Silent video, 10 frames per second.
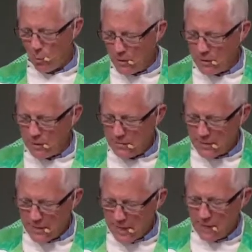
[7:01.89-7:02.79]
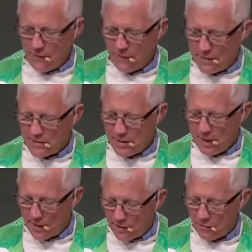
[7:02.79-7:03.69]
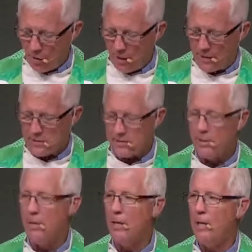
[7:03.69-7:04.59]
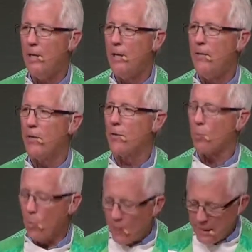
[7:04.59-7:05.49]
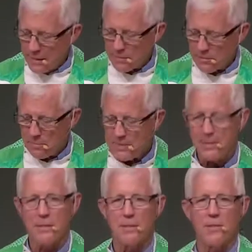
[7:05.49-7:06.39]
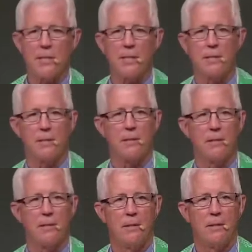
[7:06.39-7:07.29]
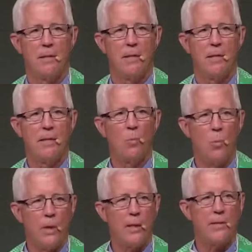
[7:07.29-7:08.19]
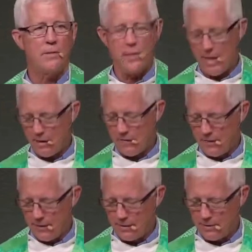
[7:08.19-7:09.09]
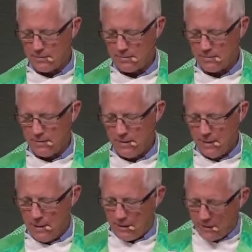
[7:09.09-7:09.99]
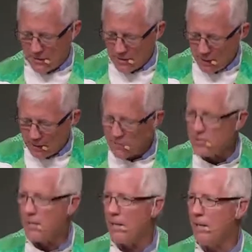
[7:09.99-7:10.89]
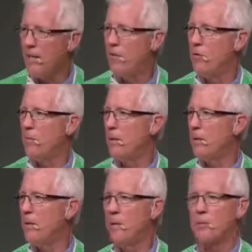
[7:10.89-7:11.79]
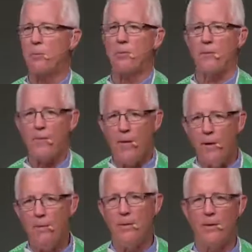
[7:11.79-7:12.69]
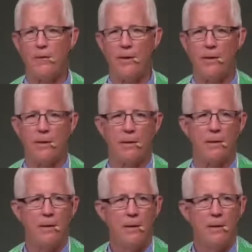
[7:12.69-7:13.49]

willing to be sacrificed on a cross, then greatness must consist in willing sacrifice. This understanding of humility has profoundly affected